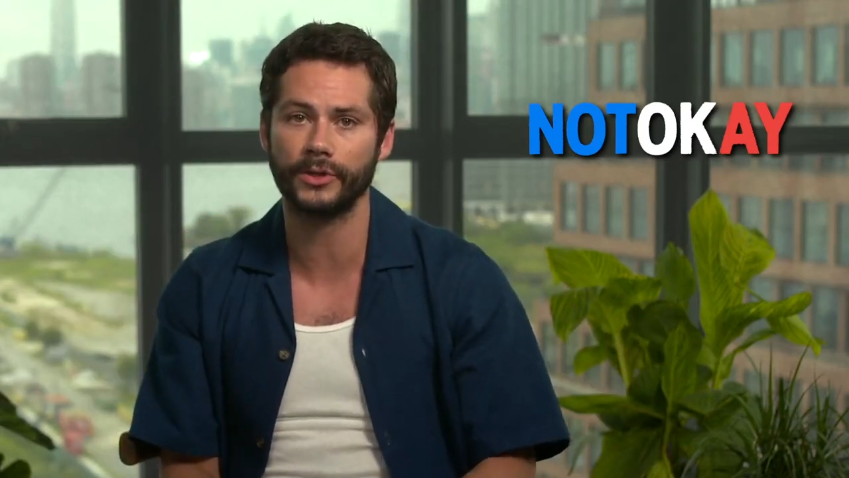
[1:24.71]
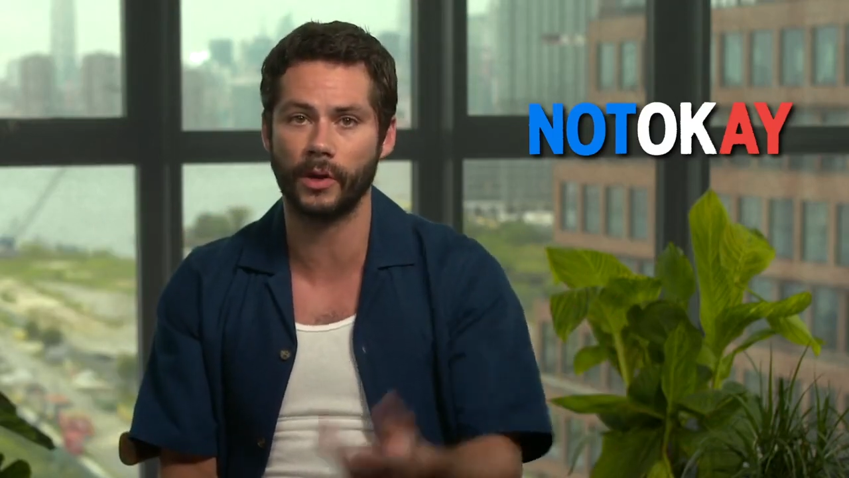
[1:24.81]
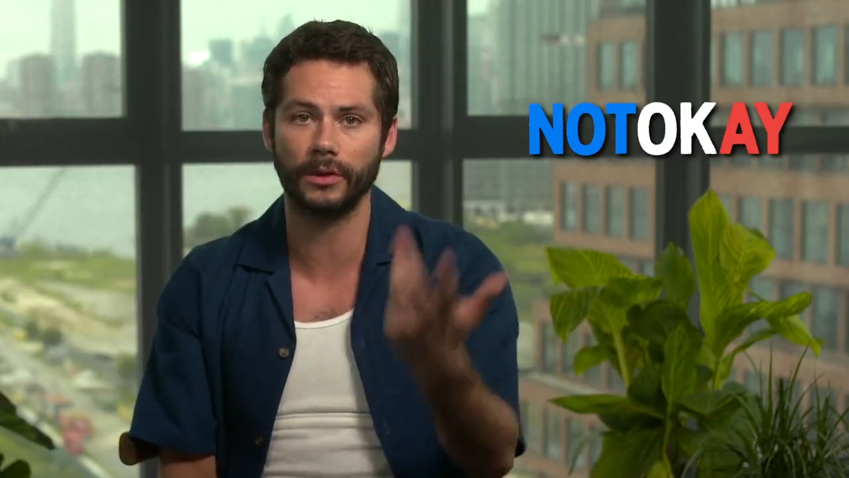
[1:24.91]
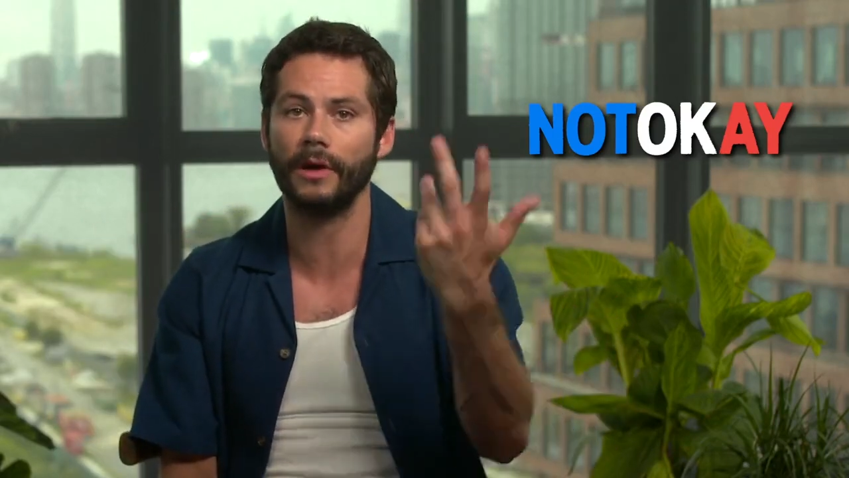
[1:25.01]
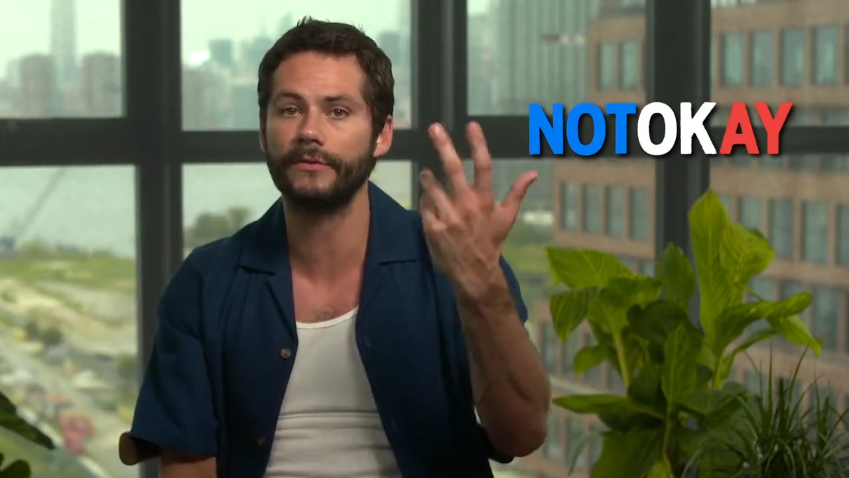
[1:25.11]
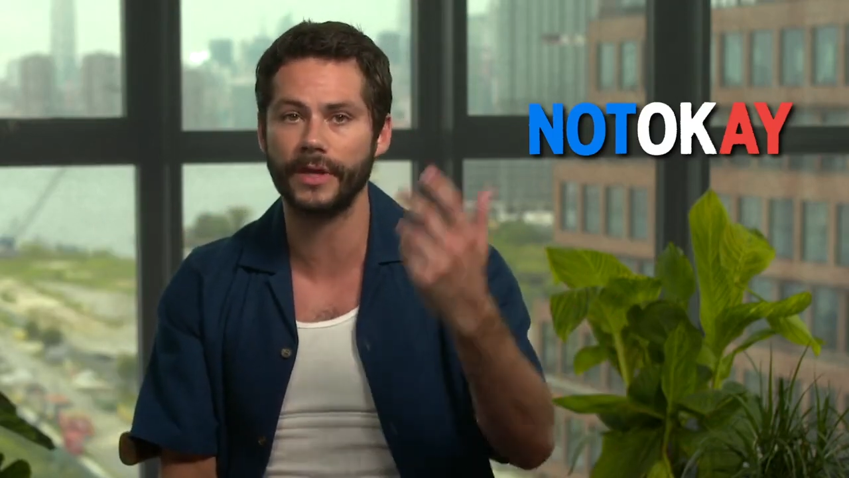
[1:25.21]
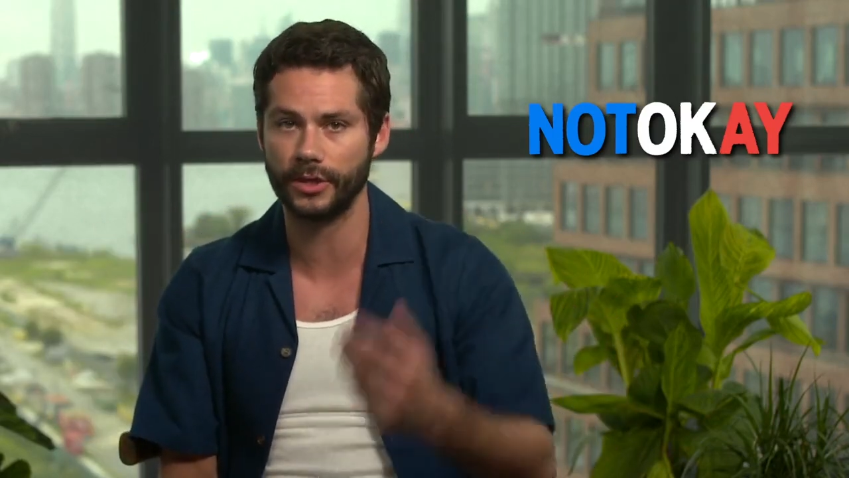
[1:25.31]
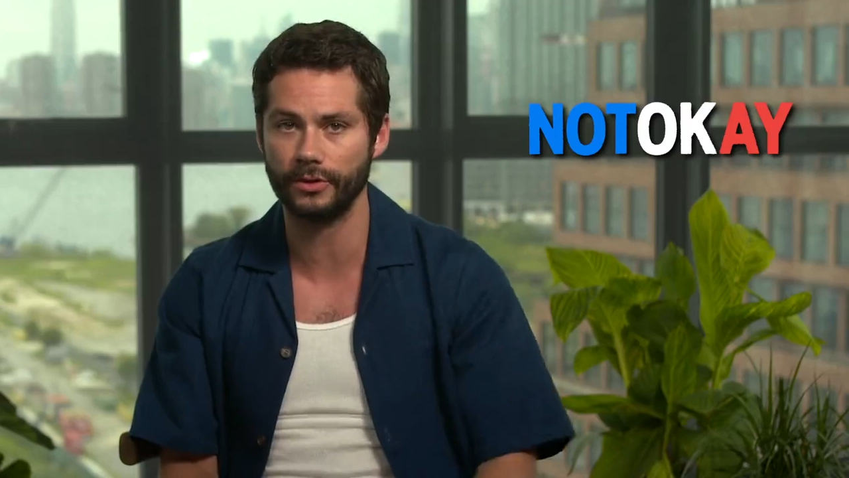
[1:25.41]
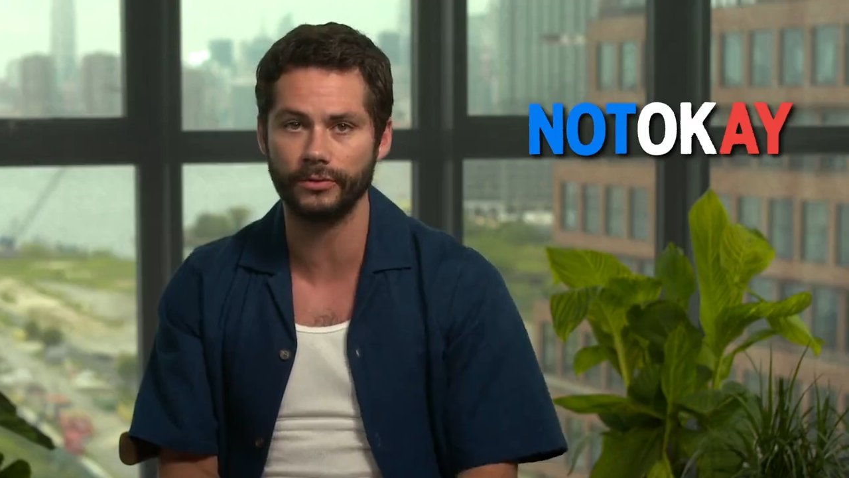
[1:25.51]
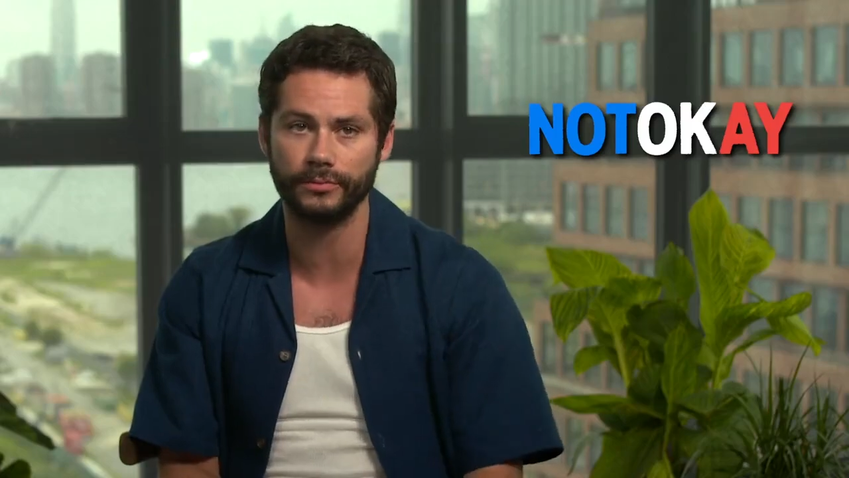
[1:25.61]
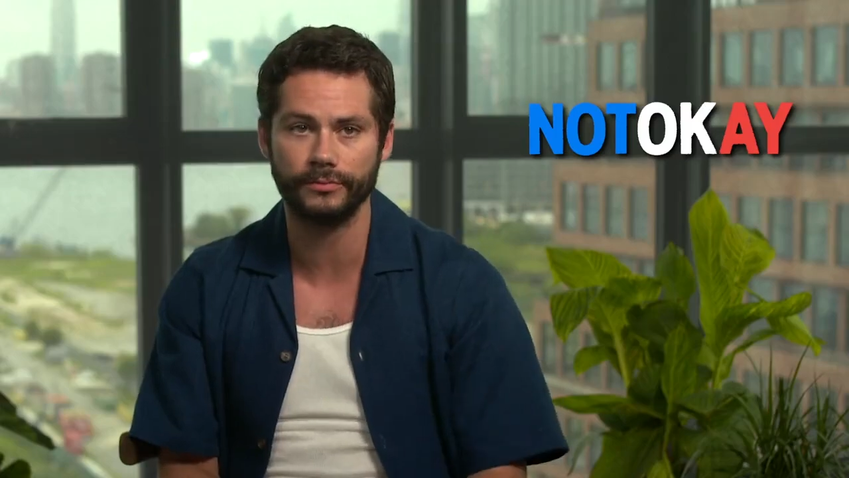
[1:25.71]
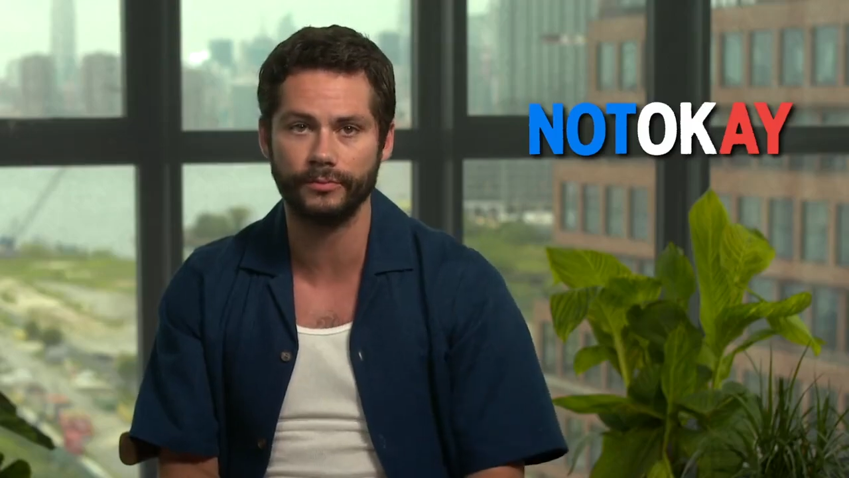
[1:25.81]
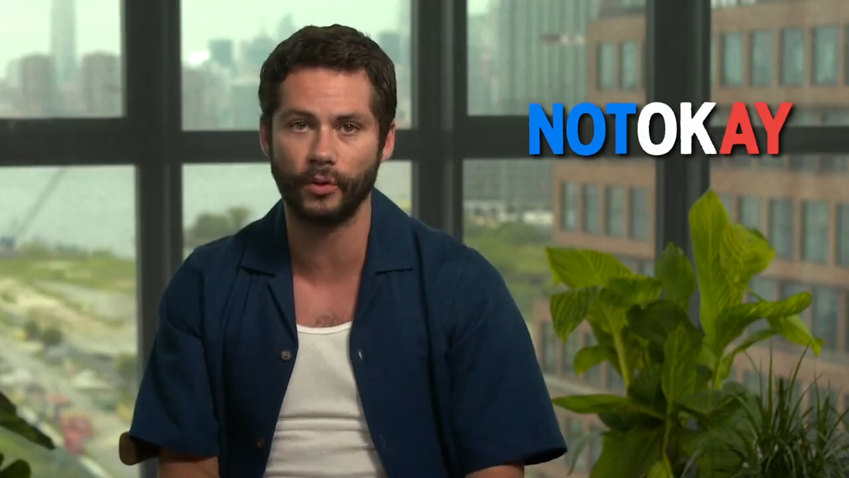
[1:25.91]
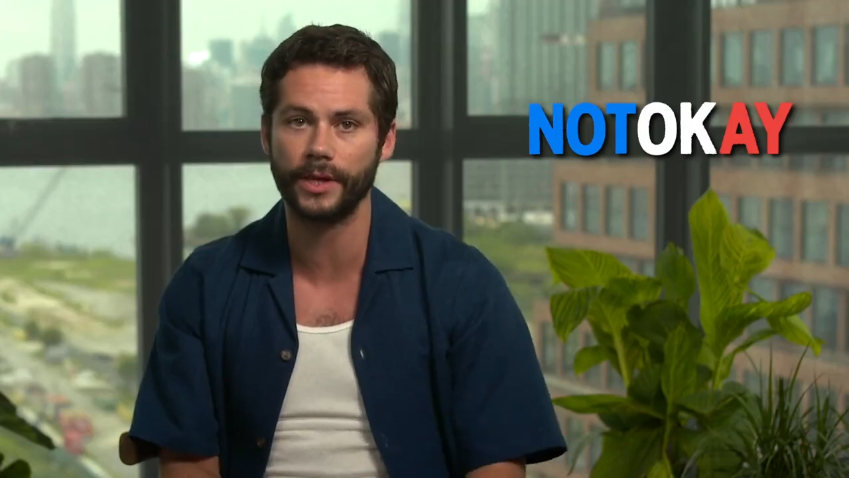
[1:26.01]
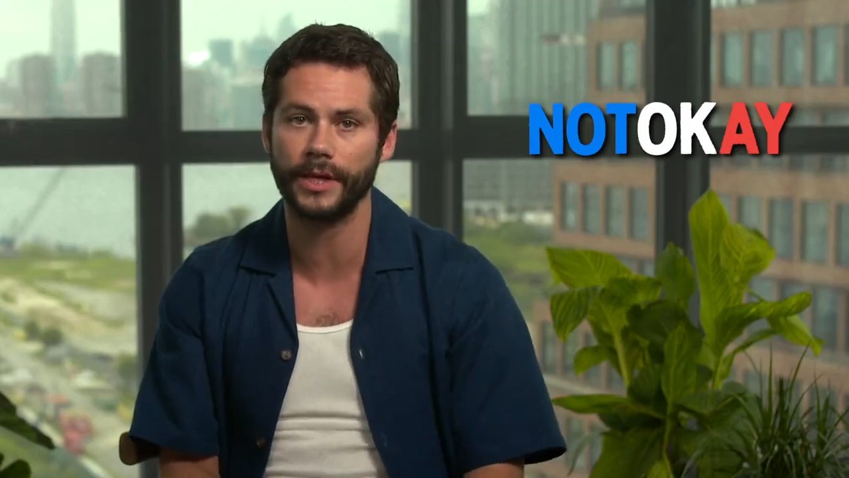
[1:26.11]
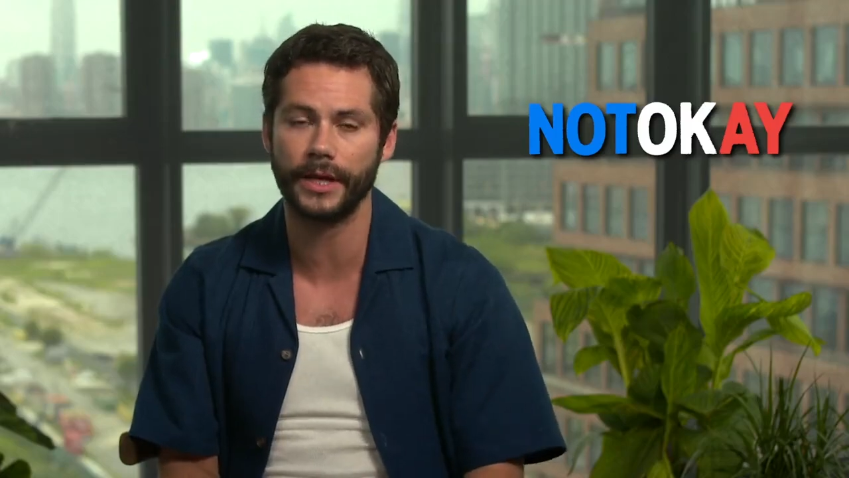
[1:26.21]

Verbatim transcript: So I yeah. love that you pointed that